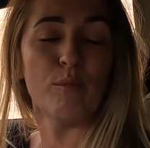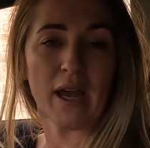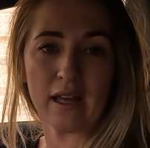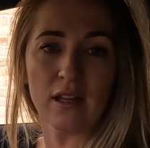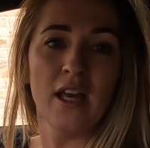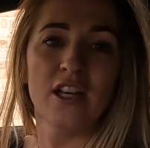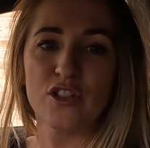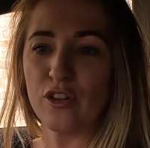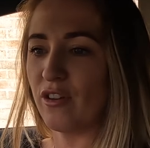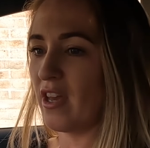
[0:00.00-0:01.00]
wheel
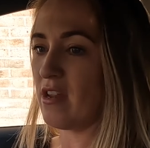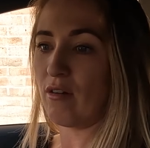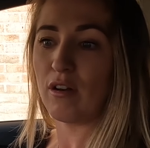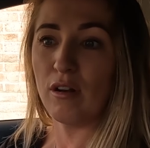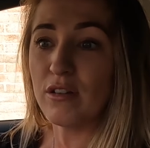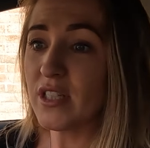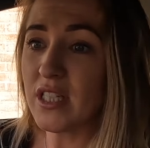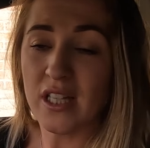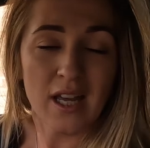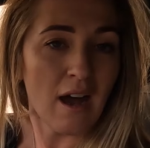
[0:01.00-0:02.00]
so that you're closer to
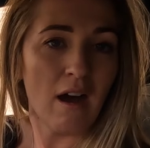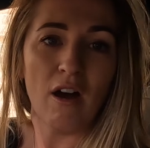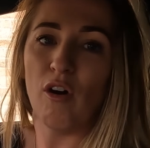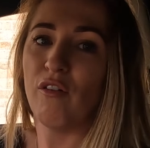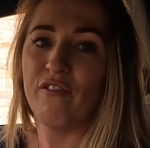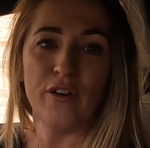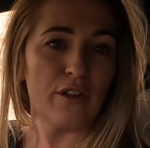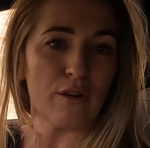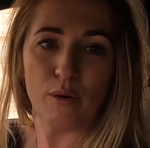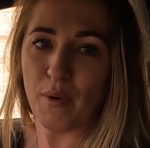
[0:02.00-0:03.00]
the car or
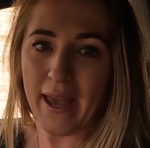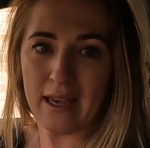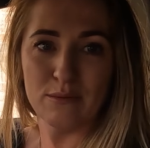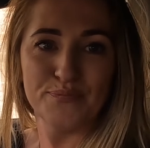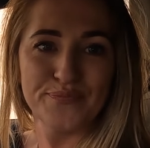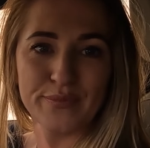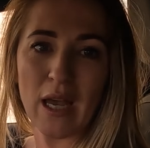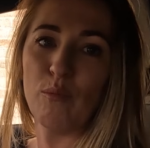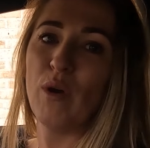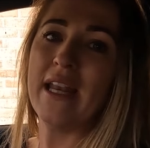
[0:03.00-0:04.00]
further away.
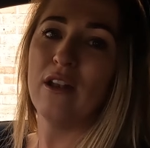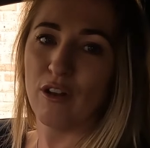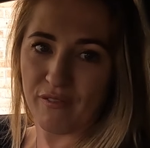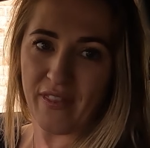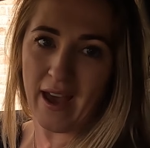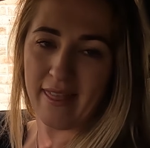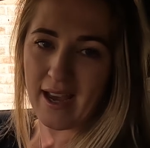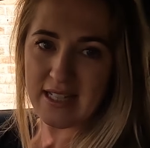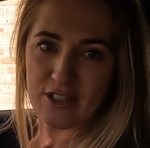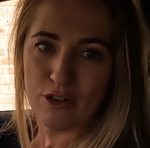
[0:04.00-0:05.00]
And we love that. That
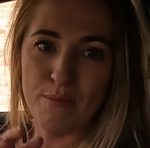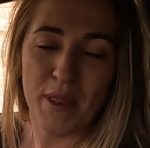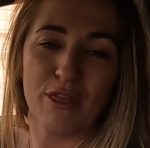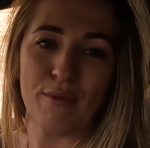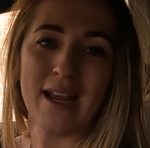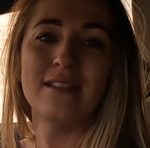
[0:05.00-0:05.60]
is number 3.